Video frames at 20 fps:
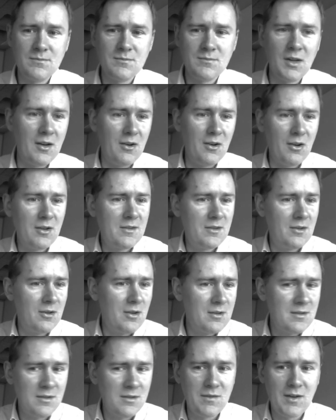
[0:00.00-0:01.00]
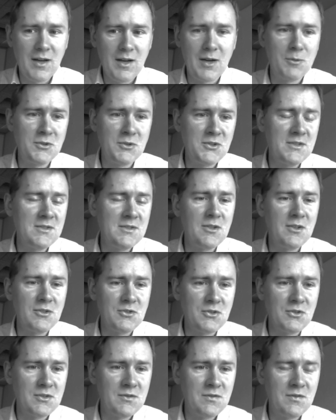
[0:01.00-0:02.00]
and lots and lots of languages, not
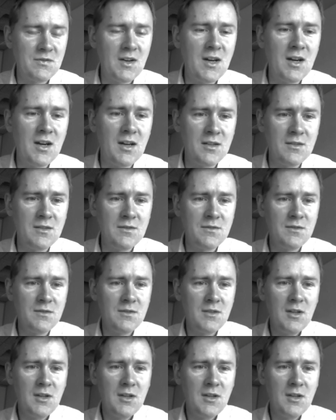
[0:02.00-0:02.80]
just five,